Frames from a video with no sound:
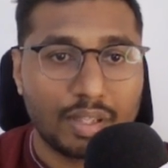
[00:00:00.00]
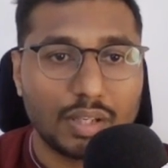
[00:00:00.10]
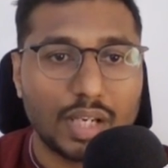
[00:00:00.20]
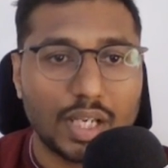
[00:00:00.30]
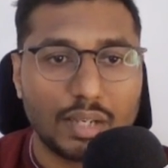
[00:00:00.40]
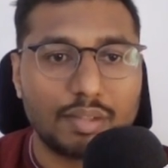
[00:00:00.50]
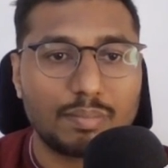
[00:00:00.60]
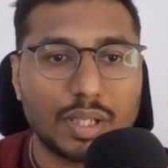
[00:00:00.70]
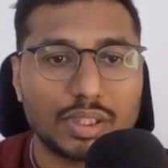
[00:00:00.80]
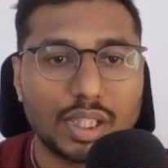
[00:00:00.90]
Now I haven't
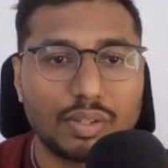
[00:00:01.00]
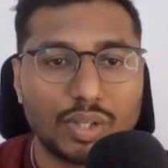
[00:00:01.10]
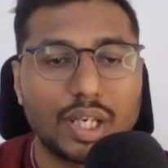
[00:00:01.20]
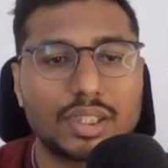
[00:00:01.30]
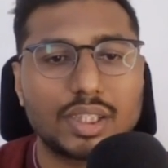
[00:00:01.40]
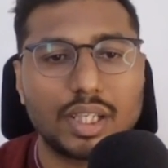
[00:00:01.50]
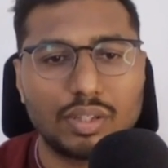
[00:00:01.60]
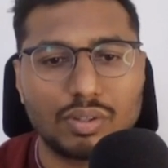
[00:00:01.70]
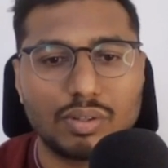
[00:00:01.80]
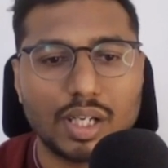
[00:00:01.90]
passed that. Okay,
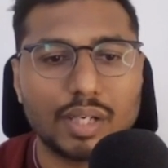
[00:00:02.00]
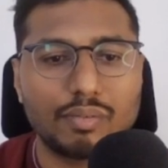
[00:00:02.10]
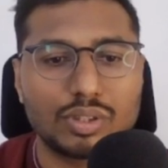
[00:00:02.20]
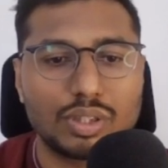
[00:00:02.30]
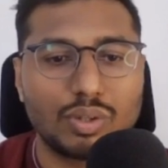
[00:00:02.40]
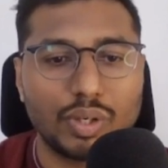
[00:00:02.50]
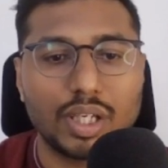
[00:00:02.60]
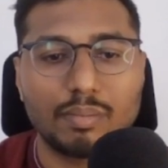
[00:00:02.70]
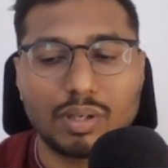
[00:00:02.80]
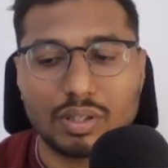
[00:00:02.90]
say I wasn't knowing
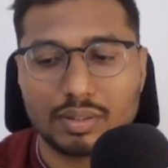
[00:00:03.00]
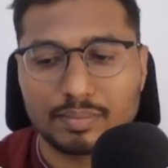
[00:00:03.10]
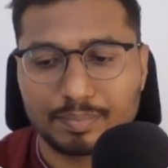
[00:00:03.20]
about